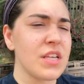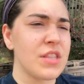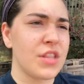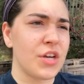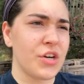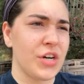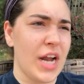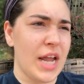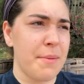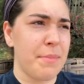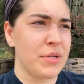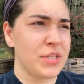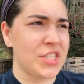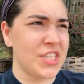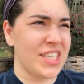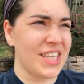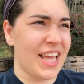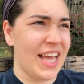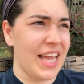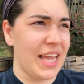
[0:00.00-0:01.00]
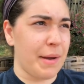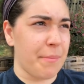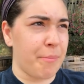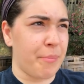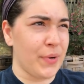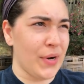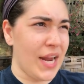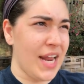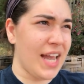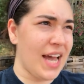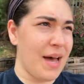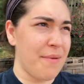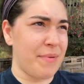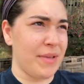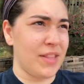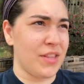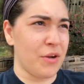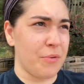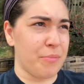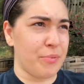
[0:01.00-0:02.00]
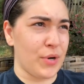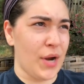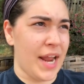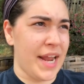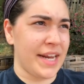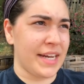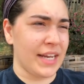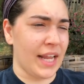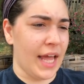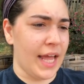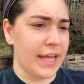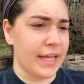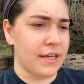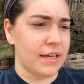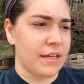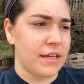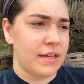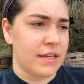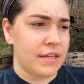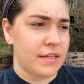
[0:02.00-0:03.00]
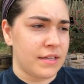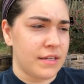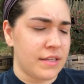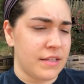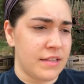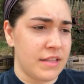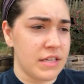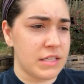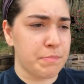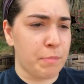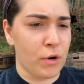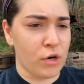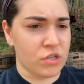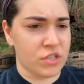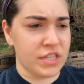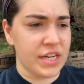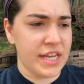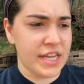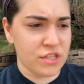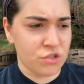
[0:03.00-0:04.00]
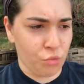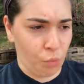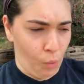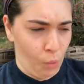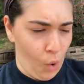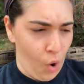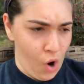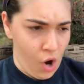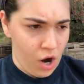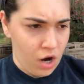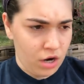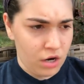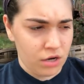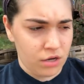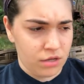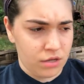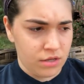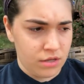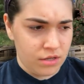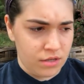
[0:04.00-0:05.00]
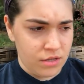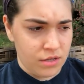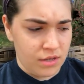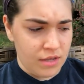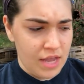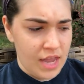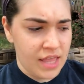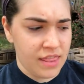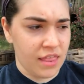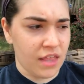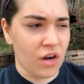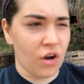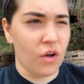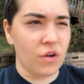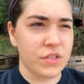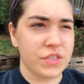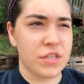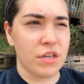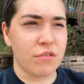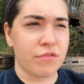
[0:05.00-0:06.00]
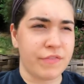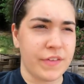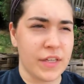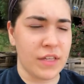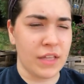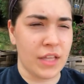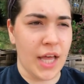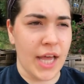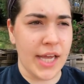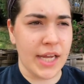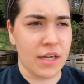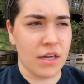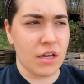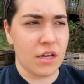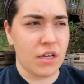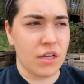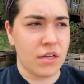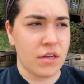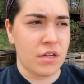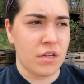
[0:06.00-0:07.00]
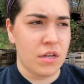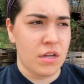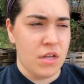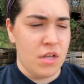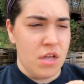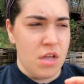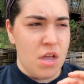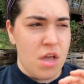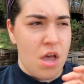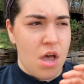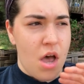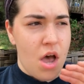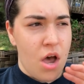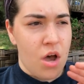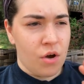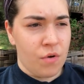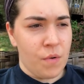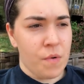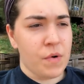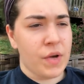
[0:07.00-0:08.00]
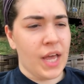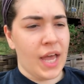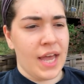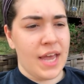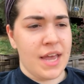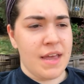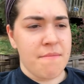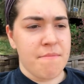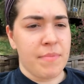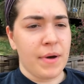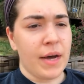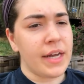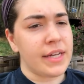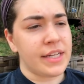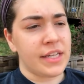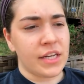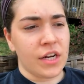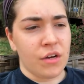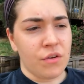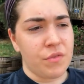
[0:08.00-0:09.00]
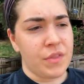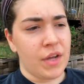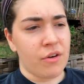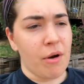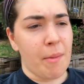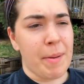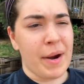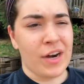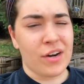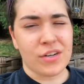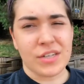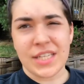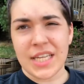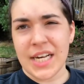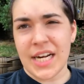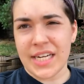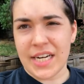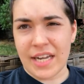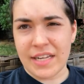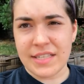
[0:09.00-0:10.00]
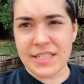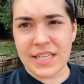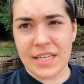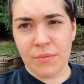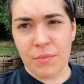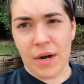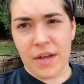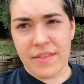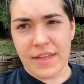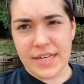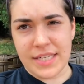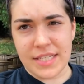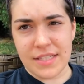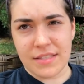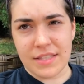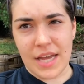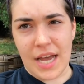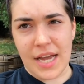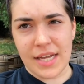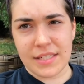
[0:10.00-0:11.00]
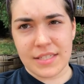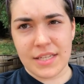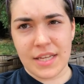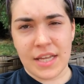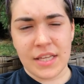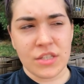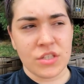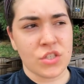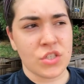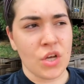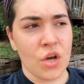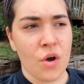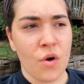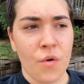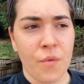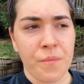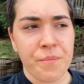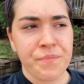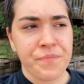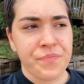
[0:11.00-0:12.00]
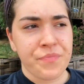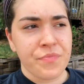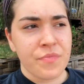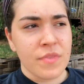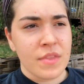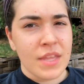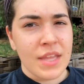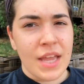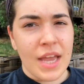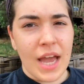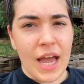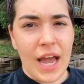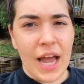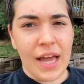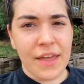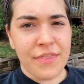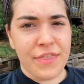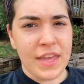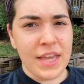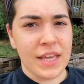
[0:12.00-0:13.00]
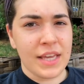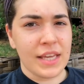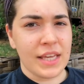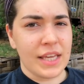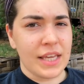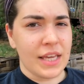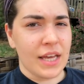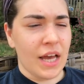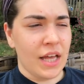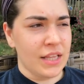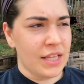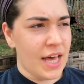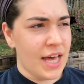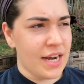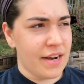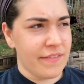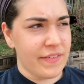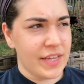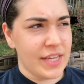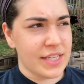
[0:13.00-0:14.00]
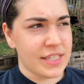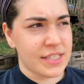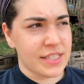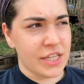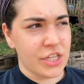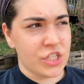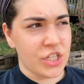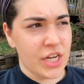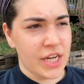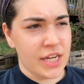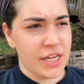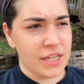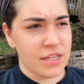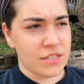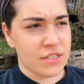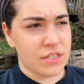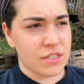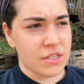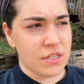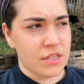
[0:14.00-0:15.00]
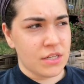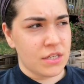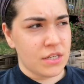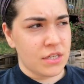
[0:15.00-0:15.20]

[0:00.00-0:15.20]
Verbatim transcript: they're able to like break up in their brain like this person is wrong, and then also feel like, oh, okay, but you know, they're a person and I see why they did that. And so I think a lot of E S T Js